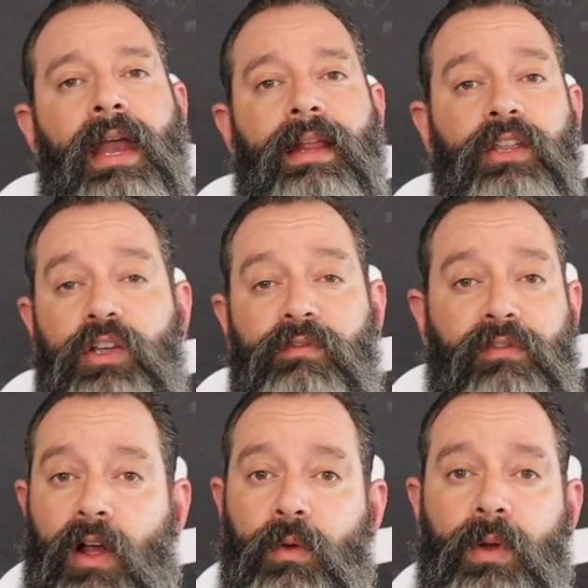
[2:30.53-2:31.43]
And you can
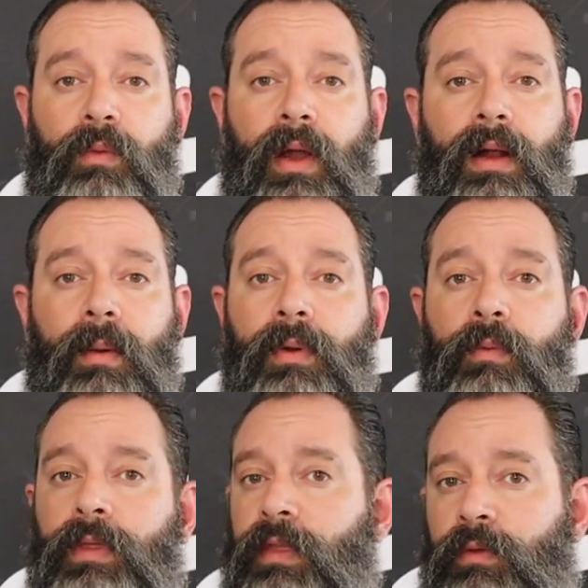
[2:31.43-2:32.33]
follow it right
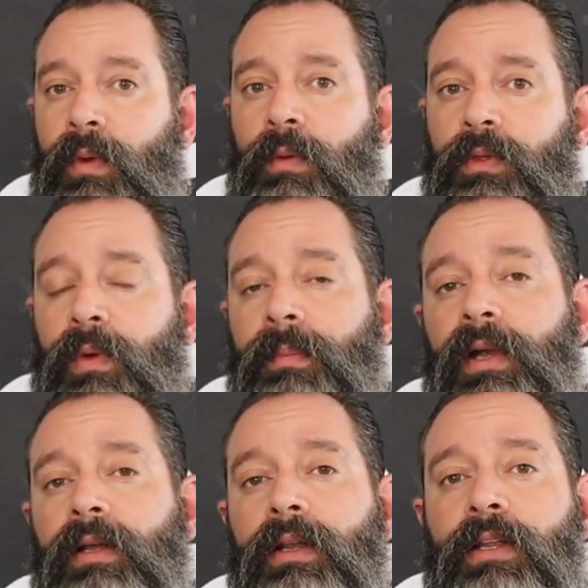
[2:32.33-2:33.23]
up with the 313
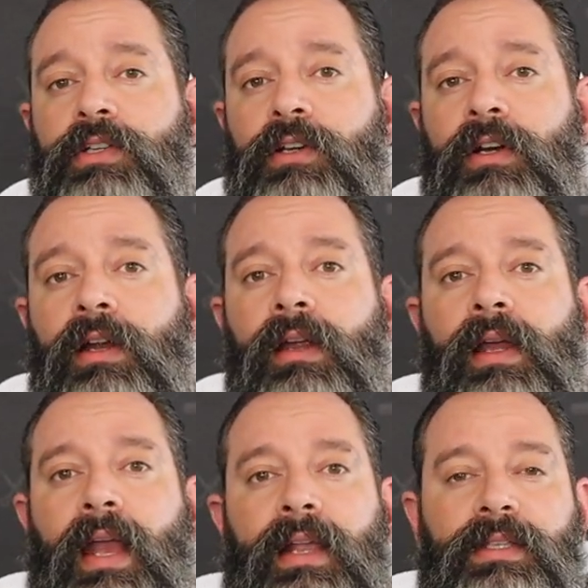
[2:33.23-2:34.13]
beard conditioner
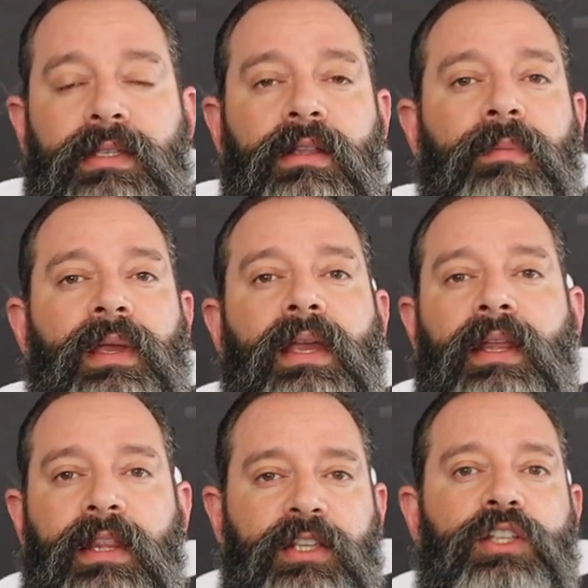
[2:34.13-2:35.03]
and still be
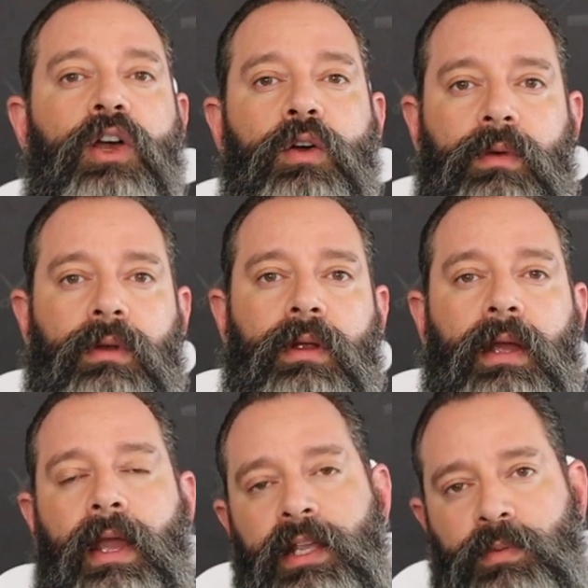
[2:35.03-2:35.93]
in the zone,
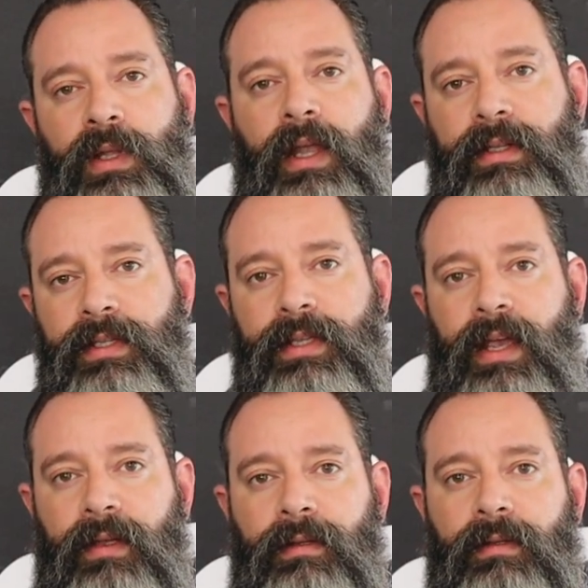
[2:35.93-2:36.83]
as we like to
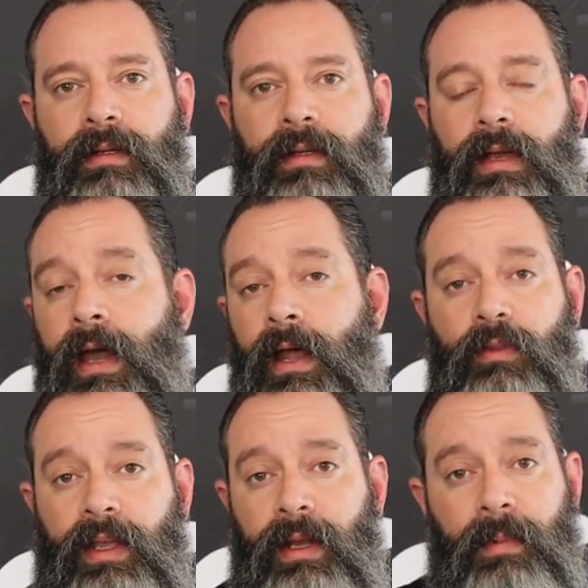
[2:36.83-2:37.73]
say. I
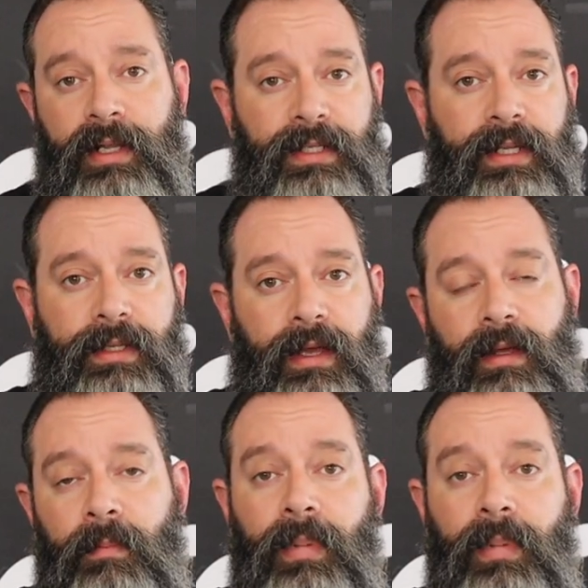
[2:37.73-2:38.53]
don't think anybody says that.